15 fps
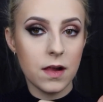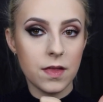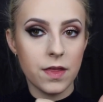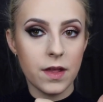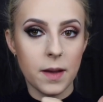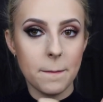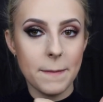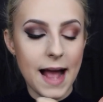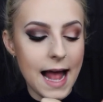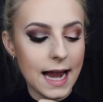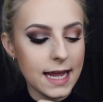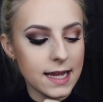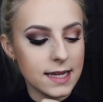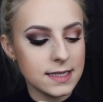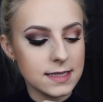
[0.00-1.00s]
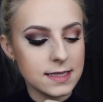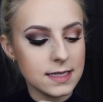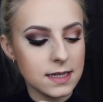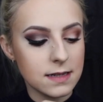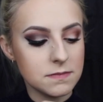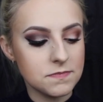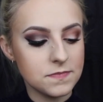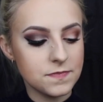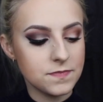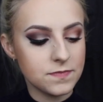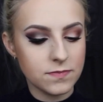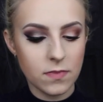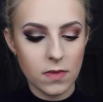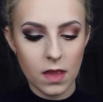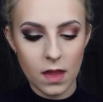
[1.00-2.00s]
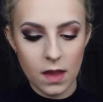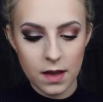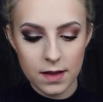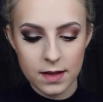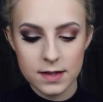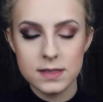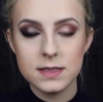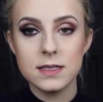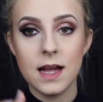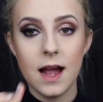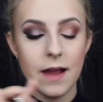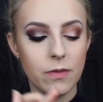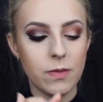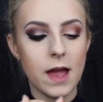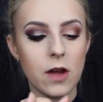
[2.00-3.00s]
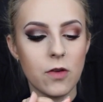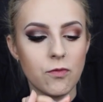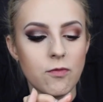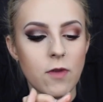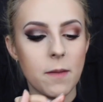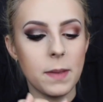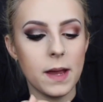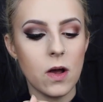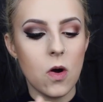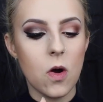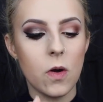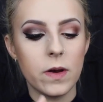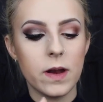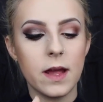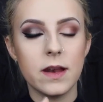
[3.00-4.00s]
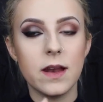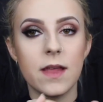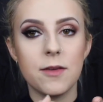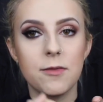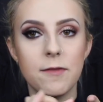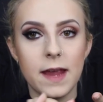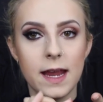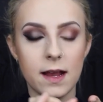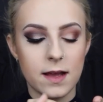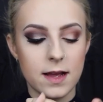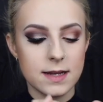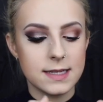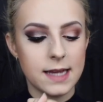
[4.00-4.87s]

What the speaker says: the palette. I then rub it on another finger